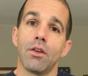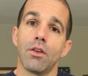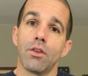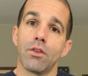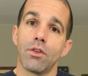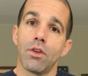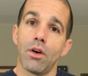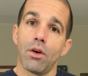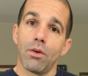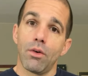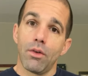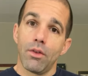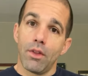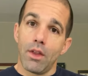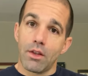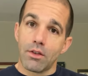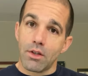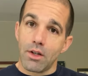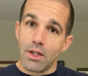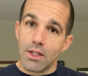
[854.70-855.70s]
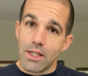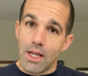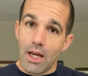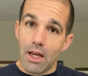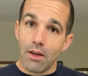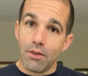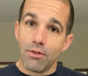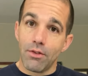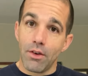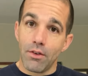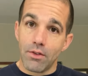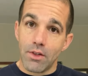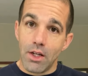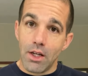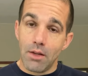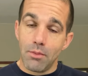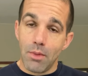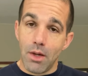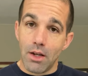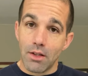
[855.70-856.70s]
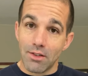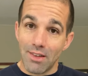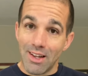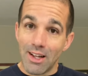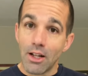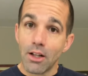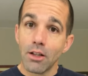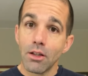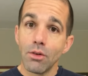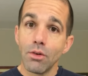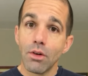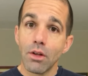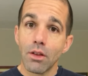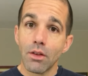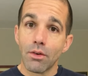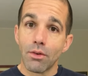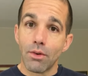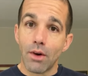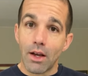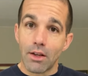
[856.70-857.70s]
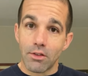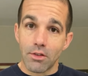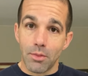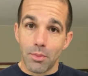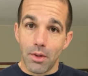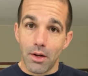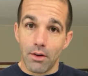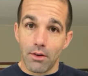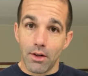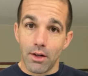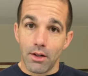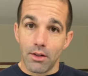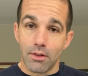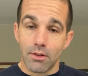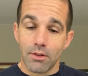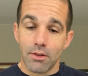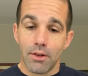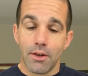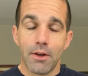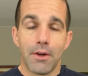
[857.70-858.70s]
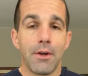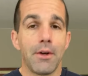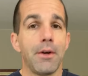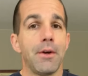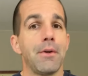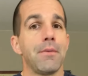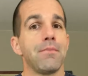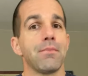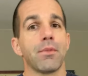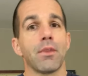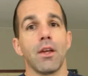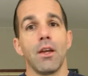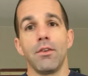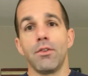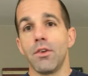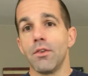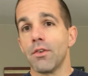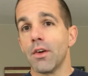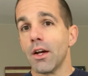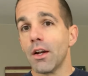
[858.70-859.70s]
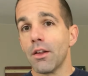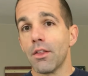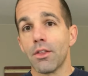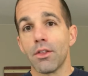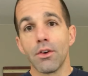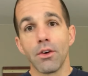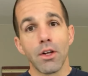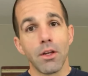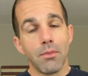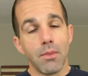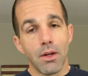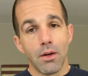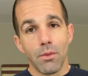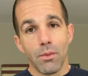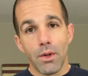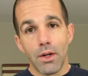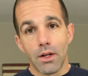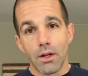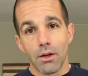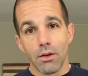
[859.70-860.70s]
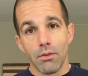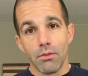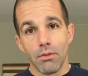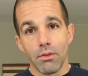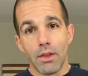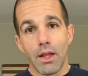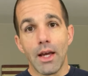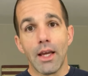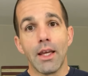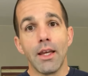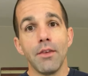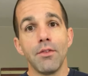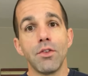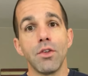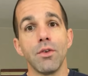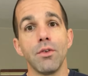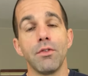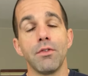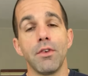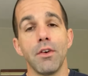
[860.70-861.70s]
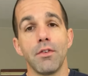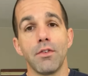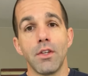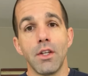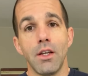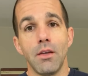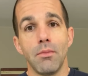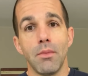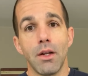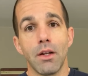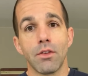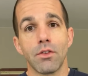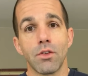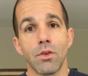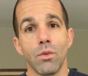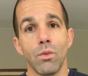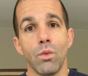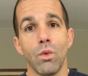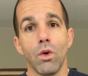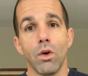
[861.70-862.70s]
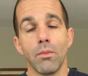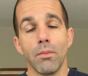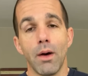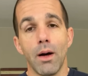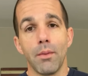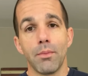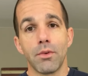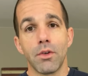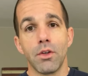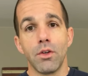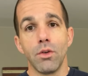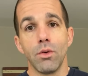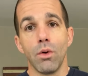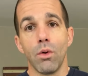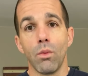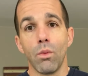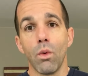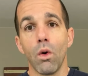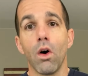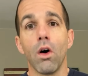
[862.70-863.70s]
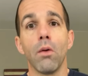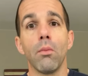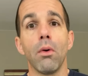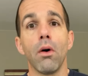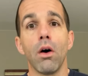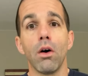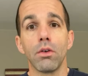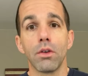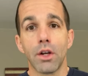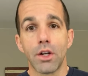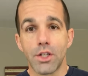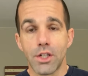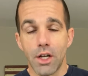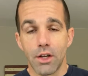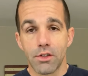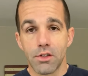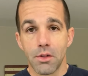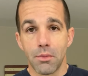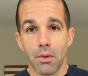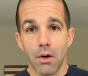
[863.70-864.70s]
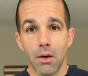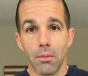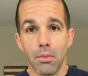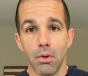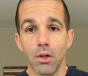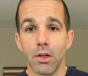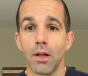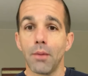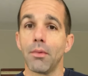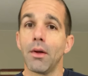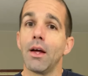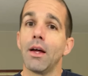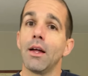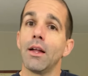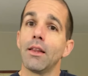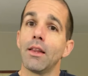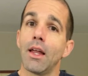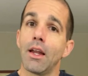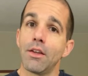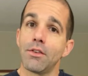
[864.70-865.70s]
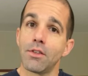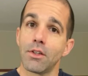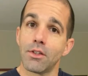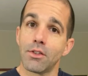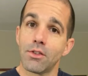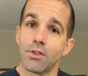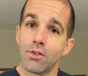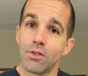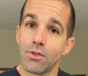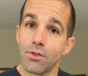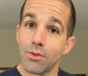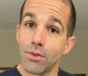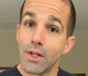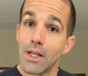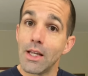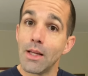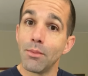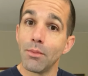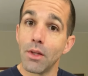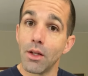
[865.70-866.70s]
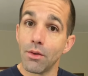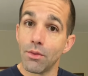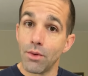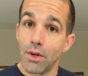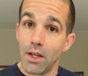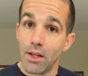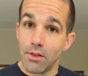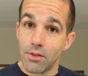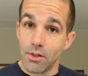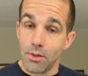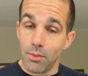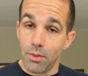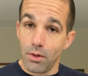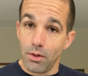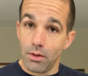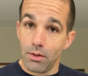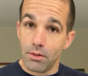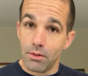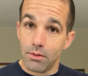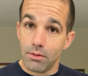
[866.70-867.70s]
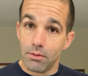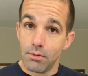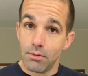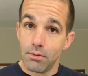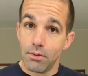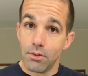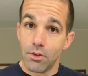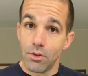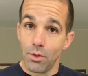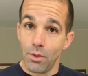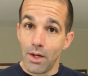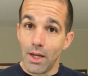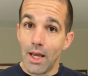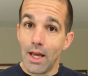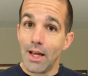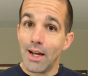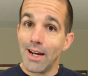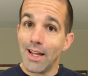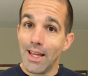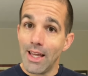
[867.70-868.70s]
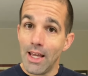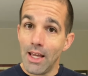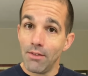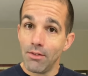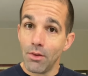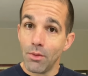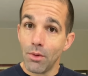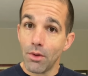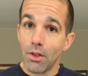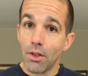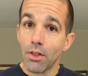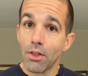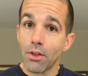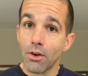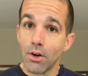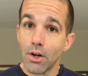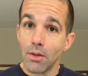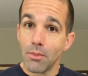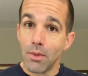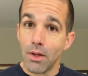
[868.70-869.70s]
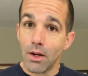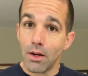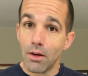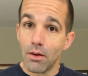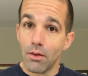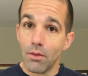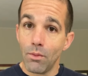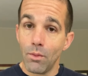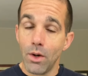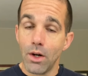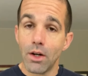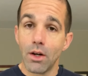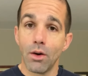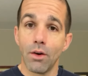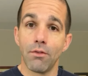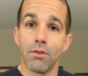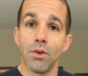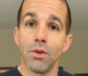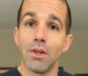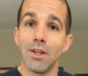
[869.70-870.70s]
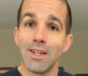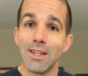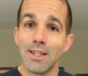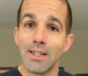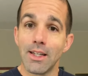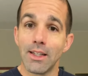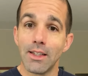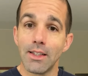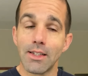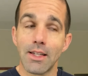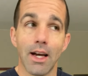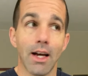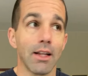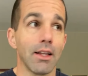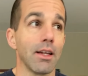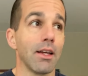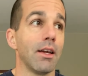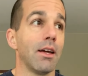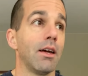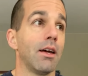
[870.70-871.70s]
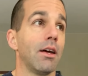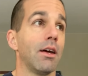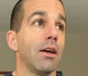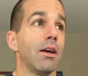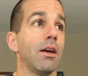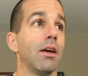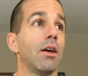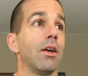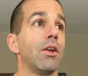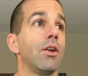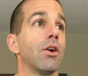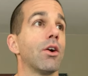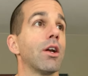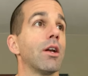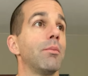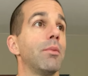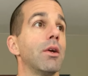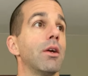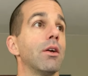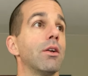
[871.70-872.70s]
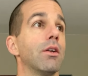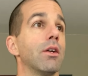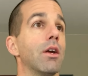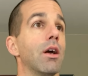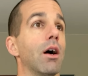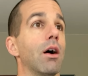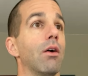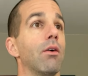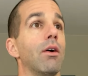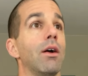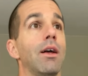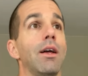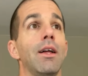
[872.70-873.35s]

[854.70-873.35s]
So that's going to take 15 minutes, including the rest periods. If you've got a 30 minute window, that gives you 15 minutes to warm up to do a wall ball and a chest to bar pull up. That is extremely reasonable. So again, even with a 30 minute window, if you didn't dilly dally, you're going to be good to go.